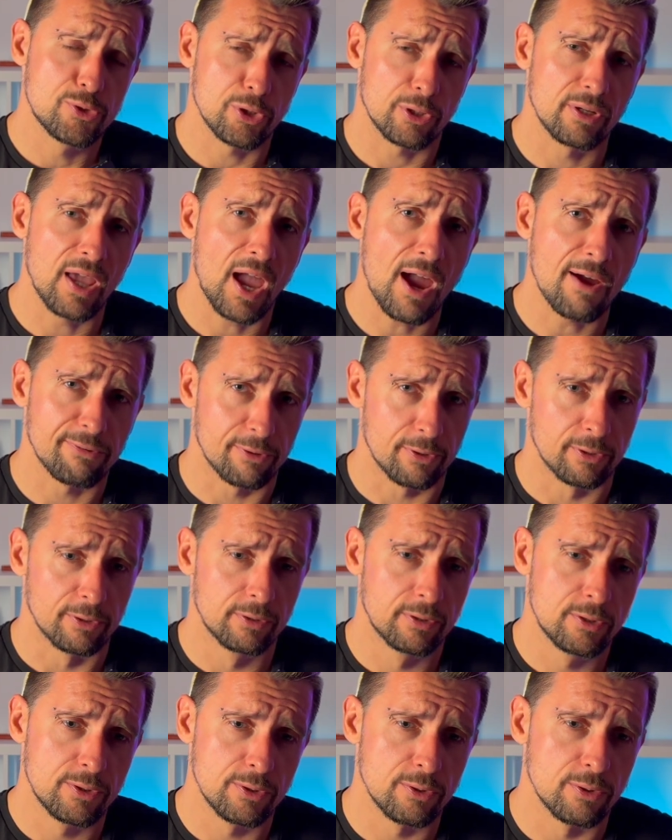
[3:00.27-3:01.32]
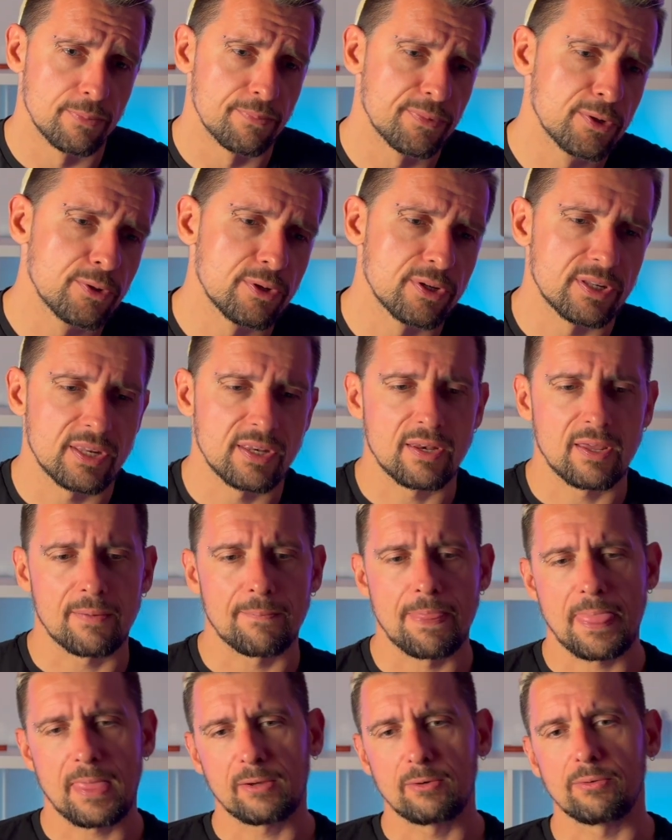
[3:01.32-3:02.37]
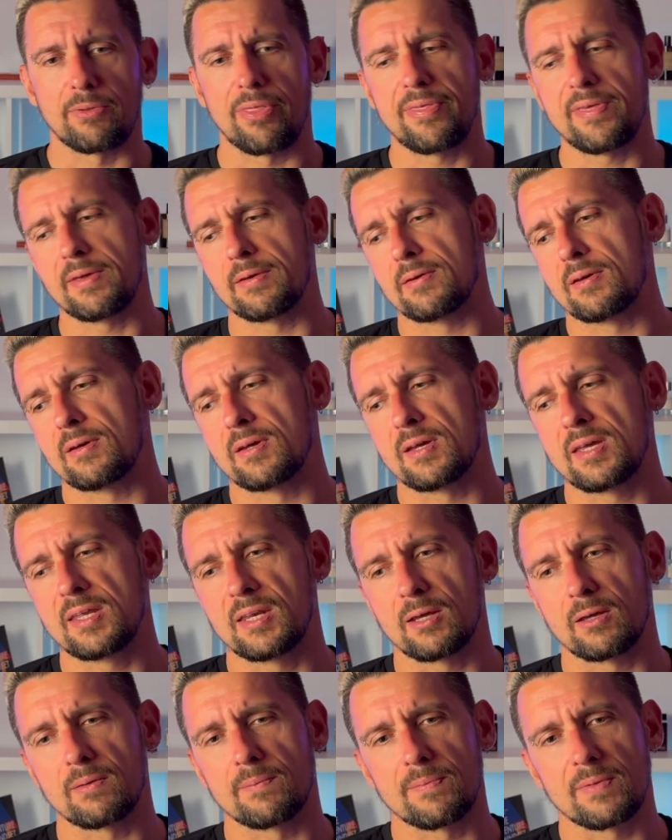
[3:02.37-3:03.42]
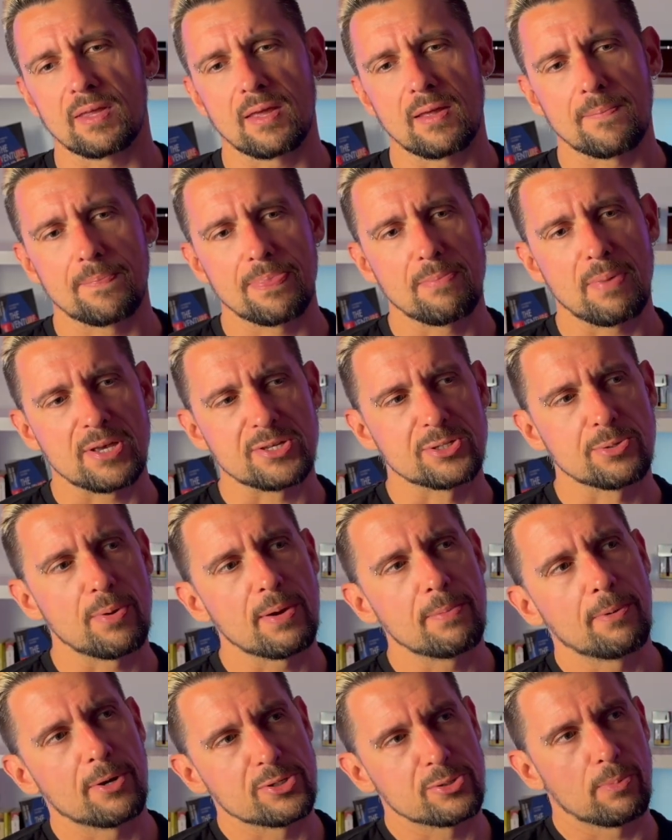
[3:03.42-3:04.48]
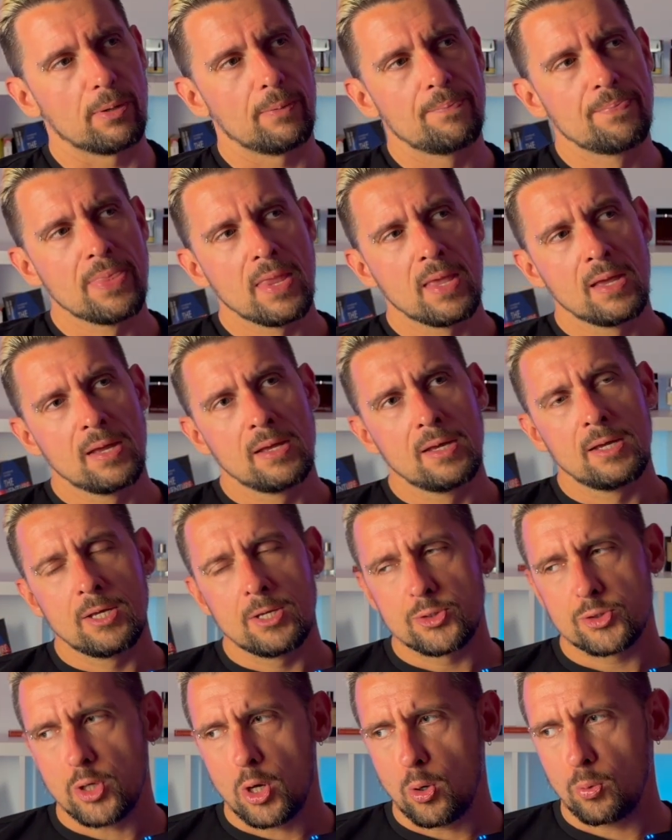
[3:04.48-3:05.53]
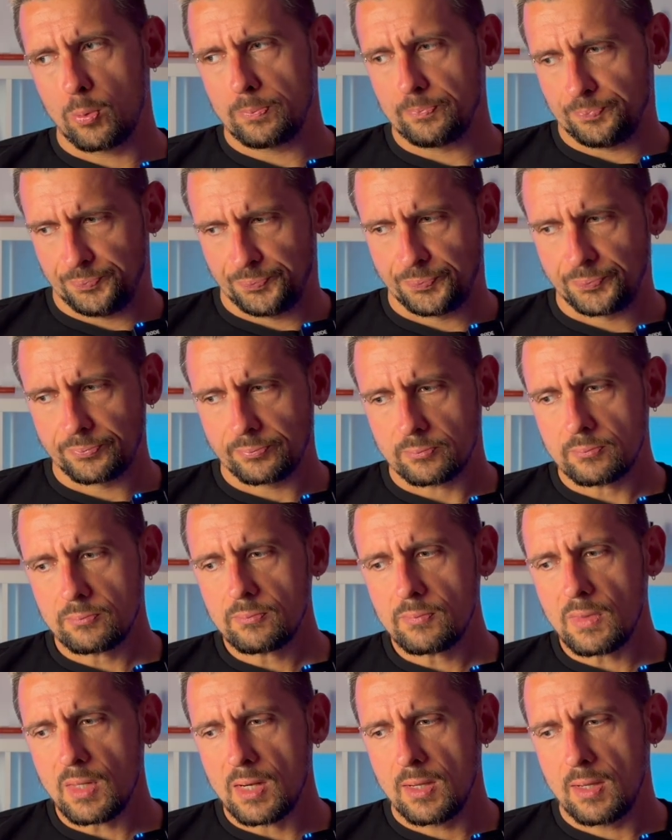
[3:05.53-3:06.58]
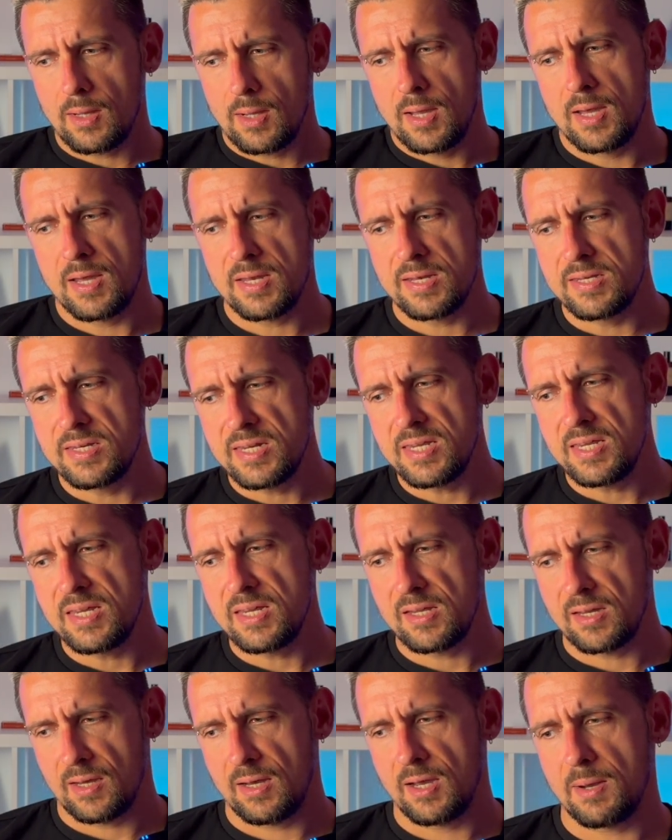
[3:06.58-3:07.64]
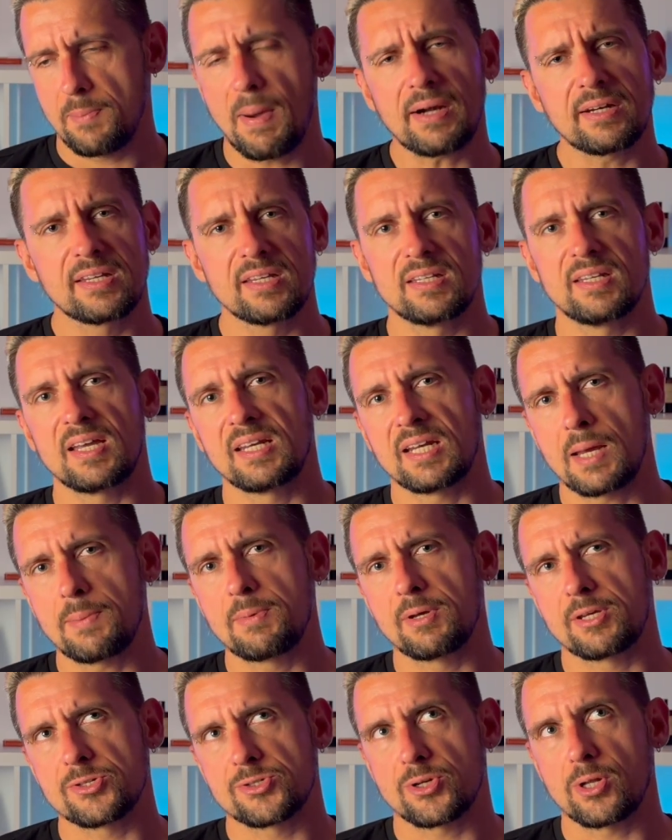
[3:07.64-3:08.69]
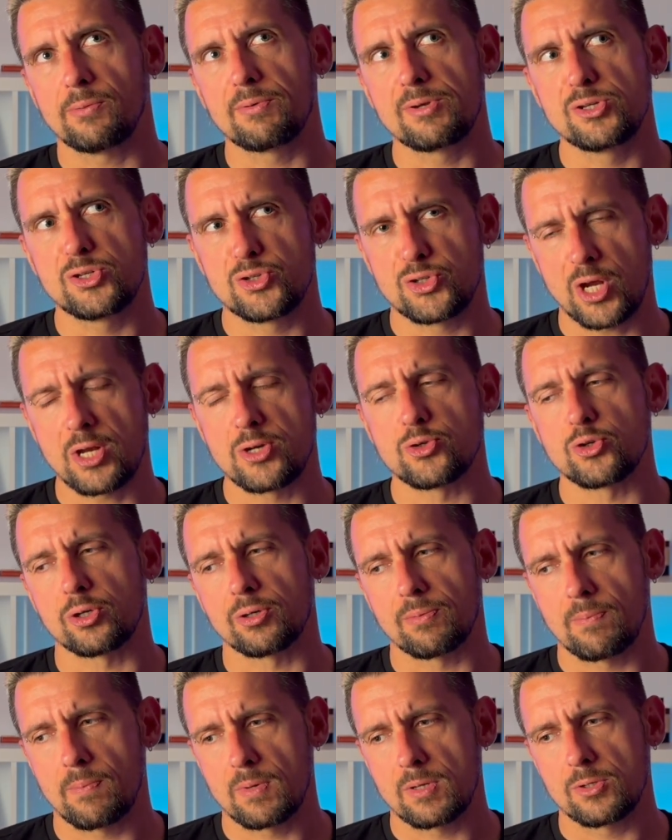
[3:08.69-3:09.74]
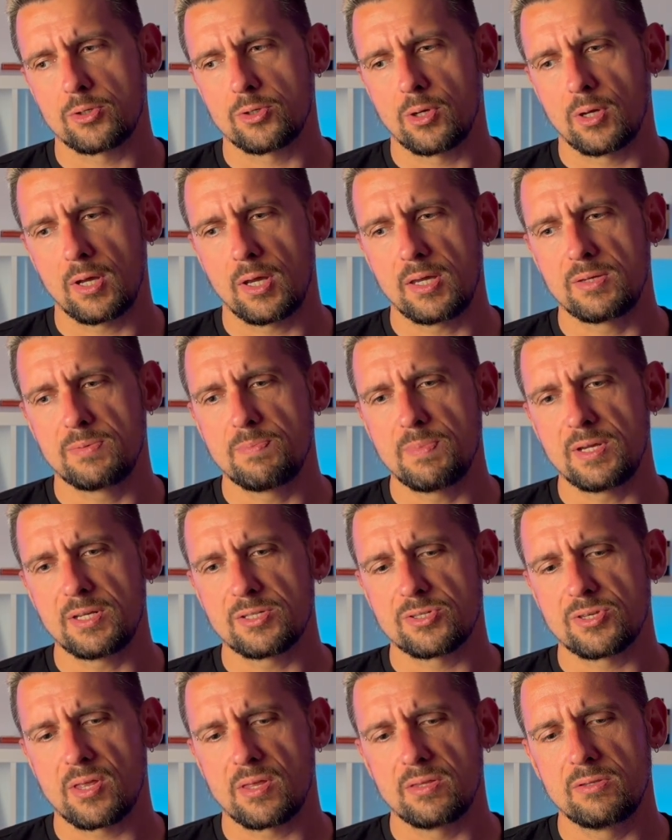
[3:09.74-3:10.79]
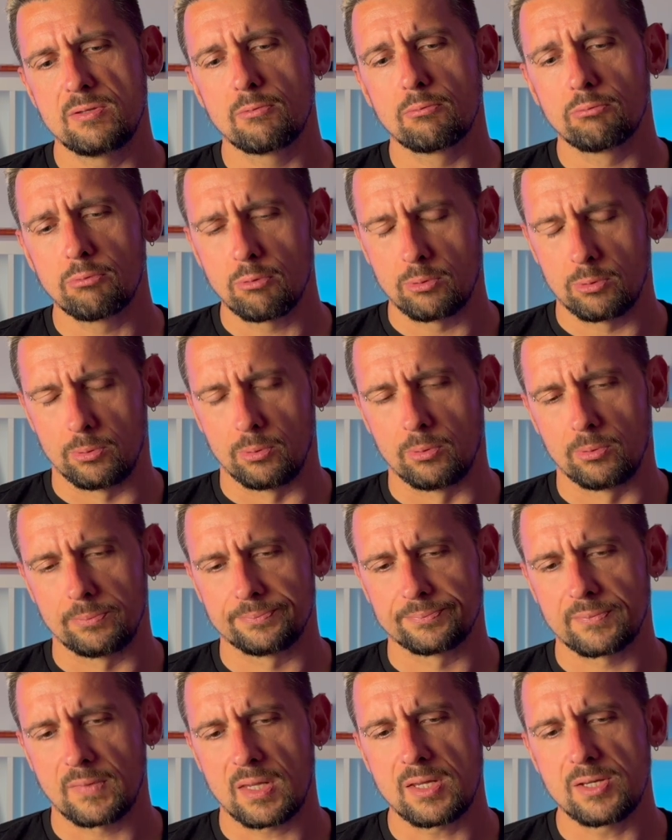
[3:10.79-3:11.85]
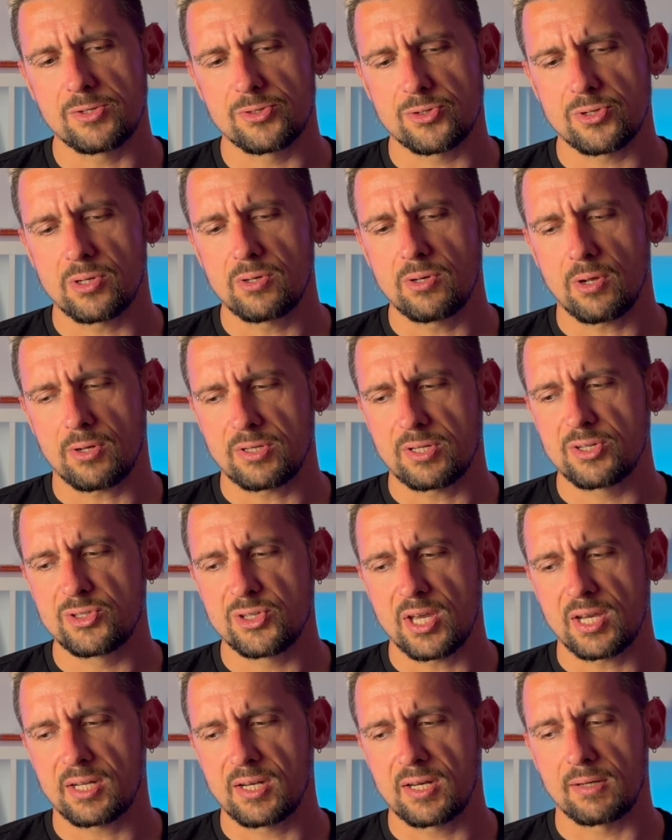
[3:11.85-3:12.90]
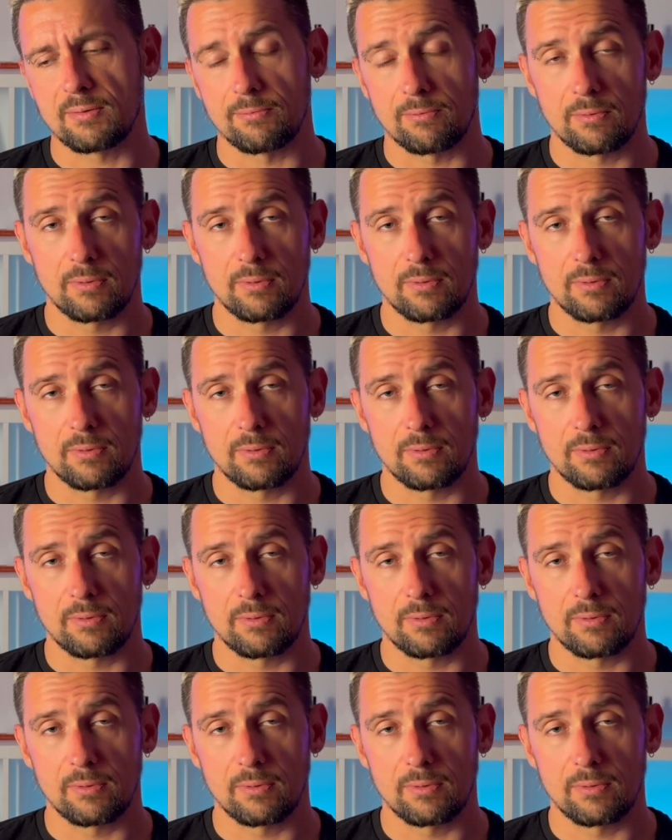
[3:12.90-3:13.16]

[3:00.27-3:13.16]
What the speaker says: on effort to do it in the in the best way possible. So the market dynamic is always changing. It means the rule is not exactly